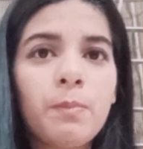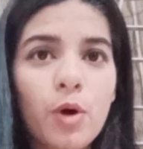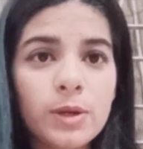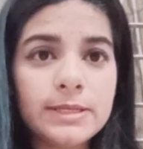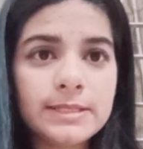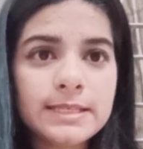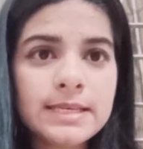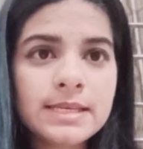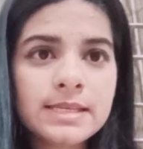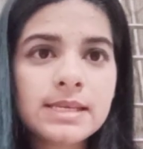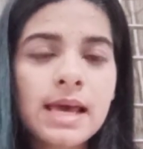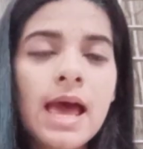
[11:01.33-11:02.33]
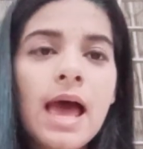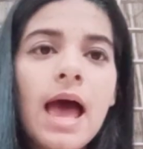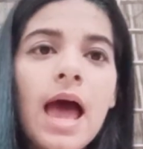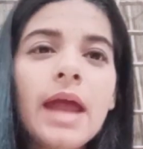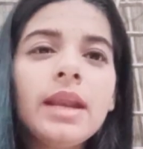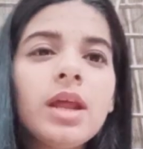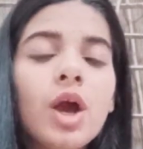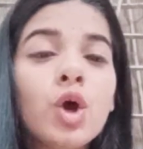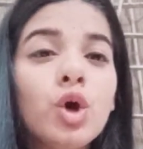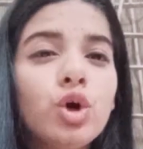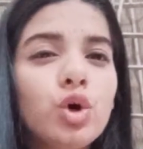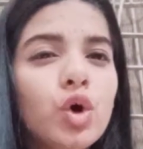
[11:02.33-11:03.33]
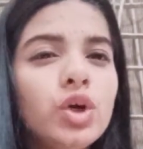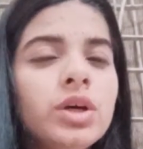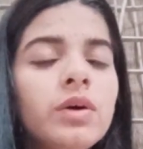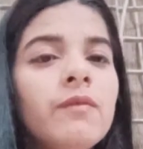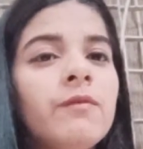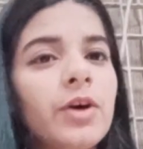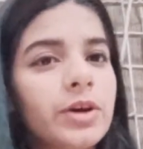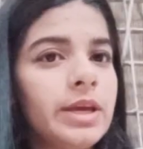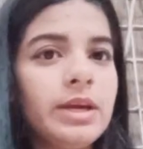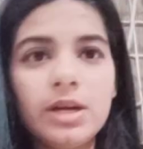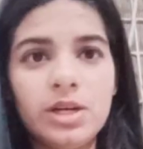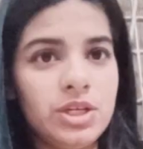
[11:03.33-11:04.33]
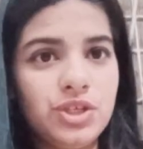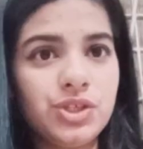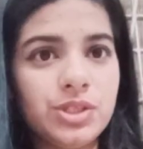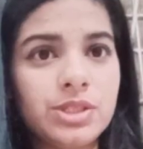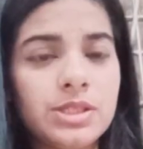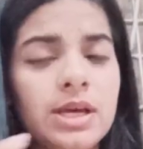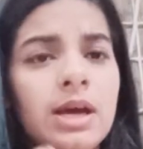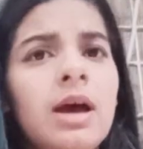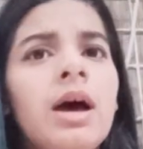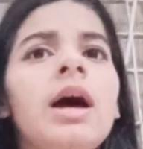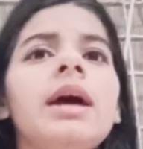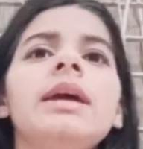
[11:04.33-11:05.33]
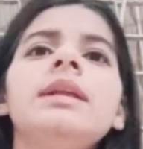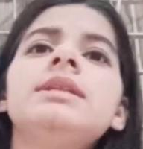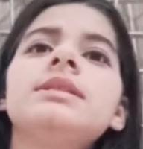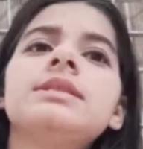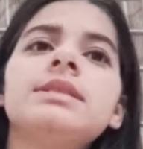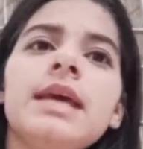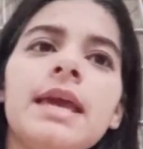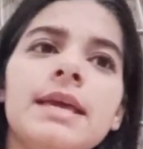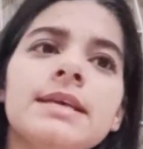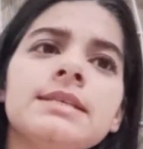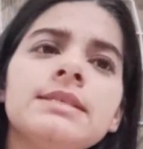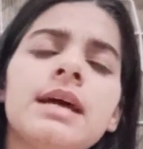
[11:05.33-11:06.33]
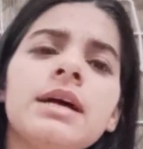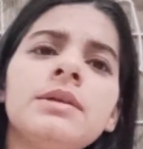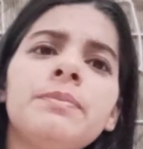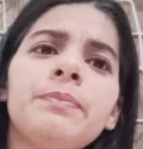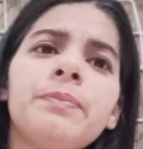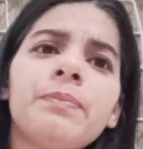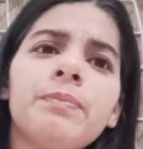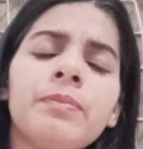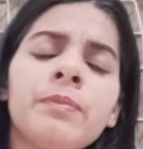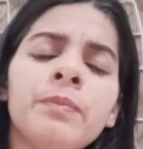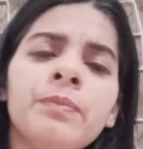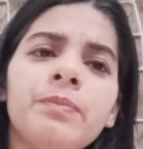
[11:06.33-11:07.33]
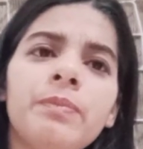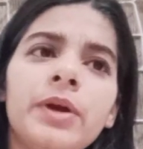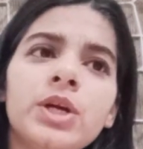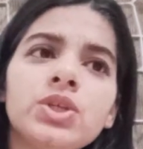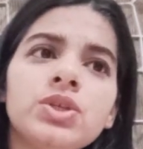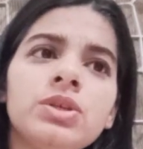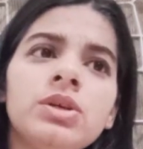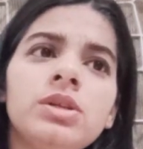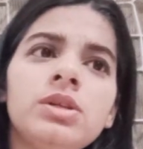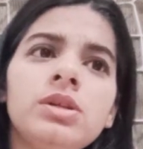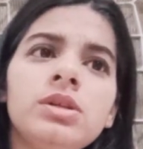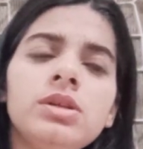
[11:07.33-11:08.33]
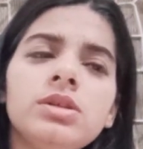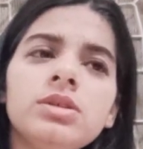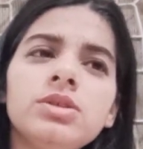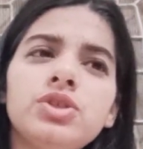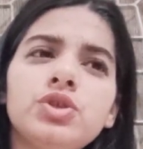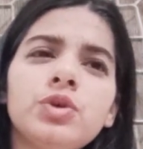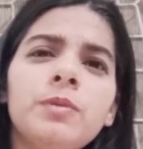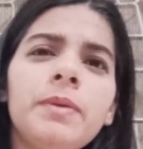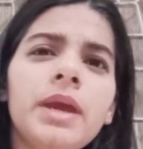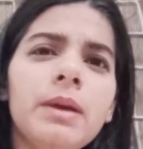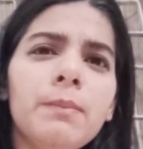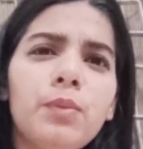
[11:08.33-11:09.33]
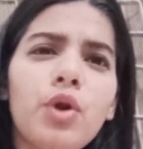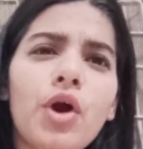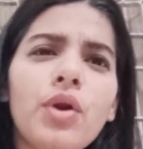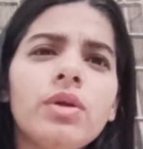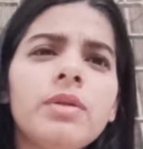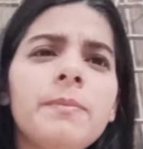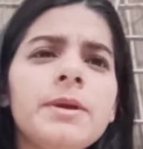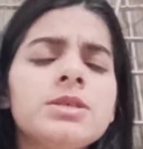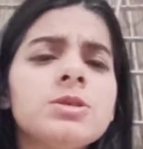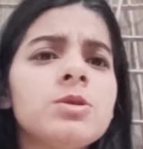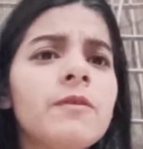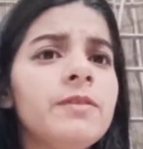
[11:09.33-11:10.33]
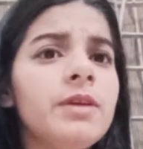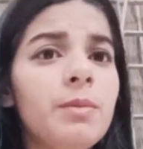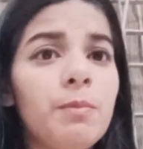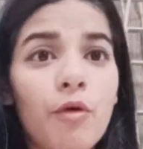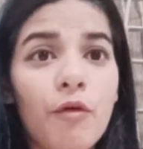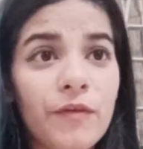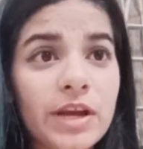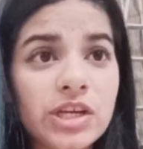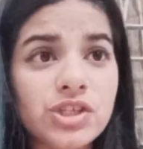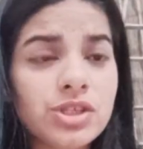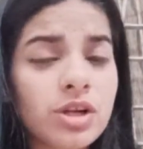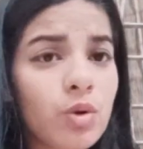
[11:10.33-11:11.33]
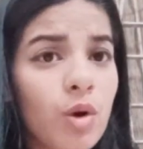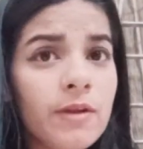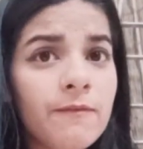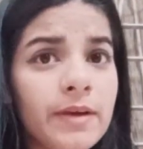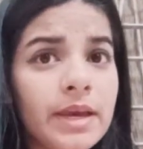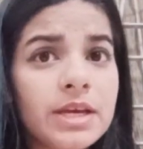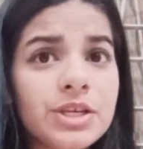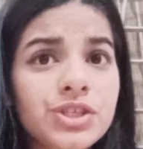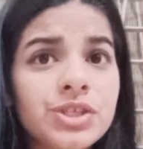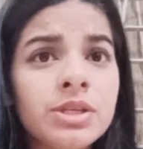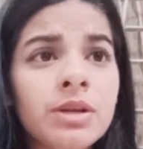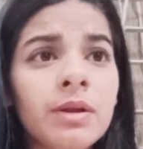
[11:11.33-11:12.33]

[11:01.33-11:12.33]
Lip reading: policies and good working conditions. It says that personnel should be employed on the basis of their professional qualification,